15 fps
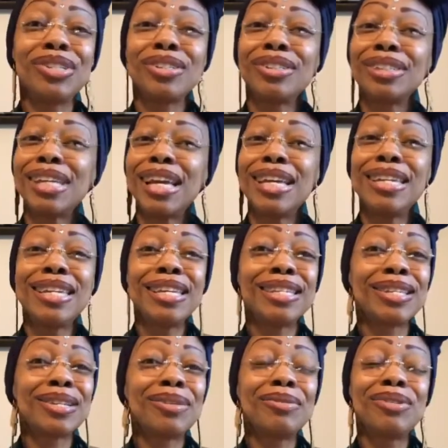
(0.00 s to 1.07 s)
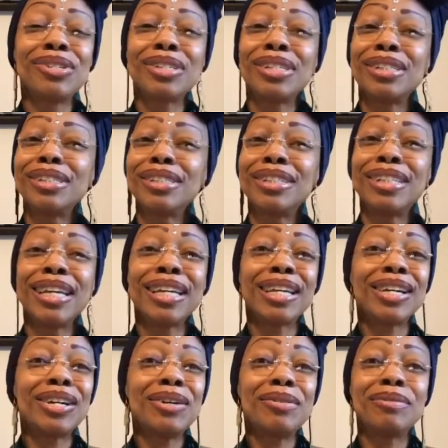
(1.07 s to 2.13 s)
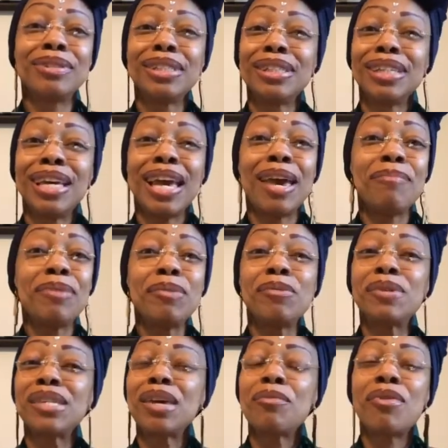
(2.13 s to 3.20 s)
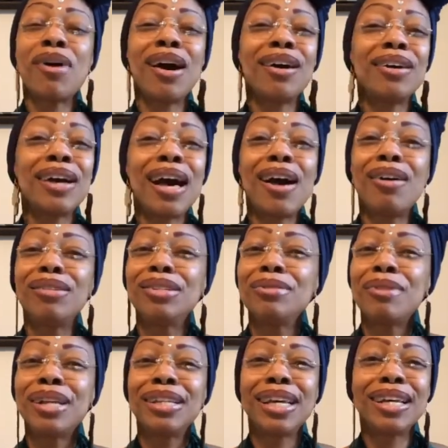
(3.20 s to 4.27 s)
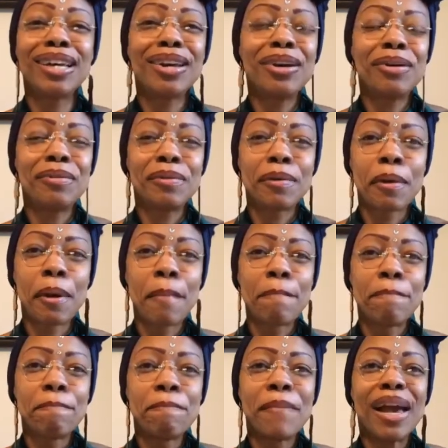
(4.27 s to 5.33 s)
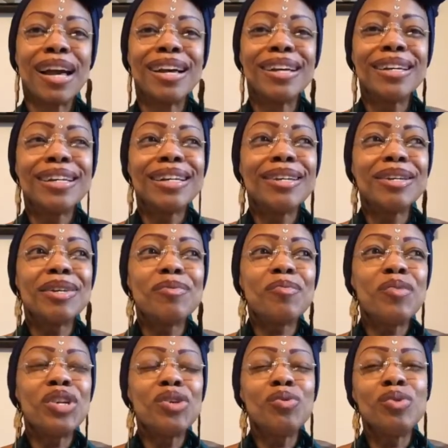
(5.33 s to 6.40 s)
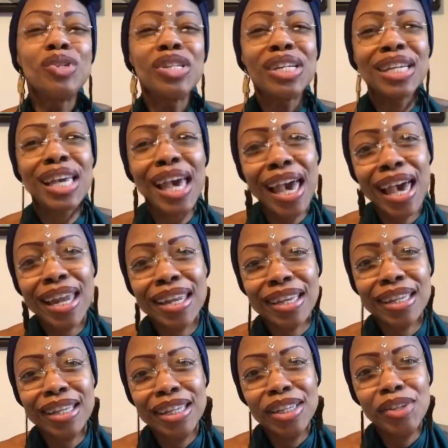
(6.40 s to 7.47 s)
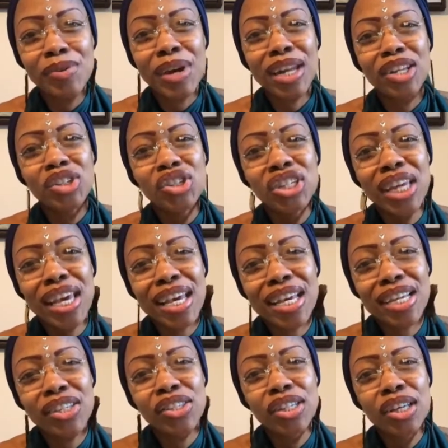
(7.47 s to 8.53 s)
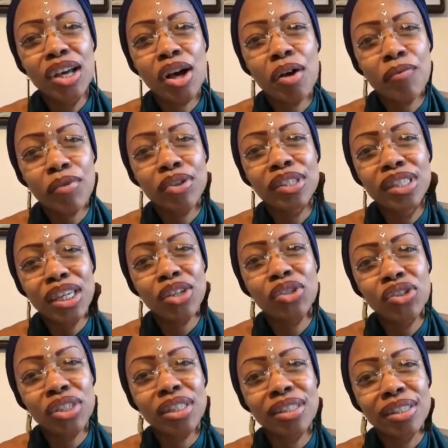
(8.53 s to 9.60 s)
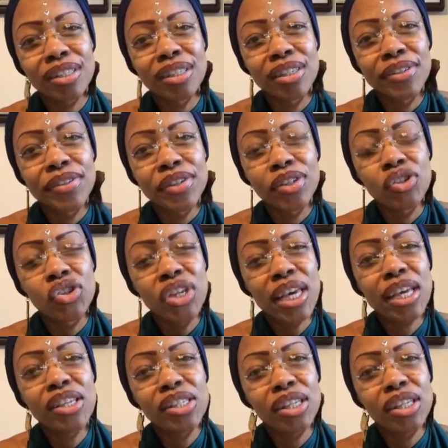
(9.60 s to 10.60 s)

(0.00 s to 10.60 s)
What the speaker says: endings, closure, let go. And people say, well, how do I let go? When you look at it, you got to change the conversation. Take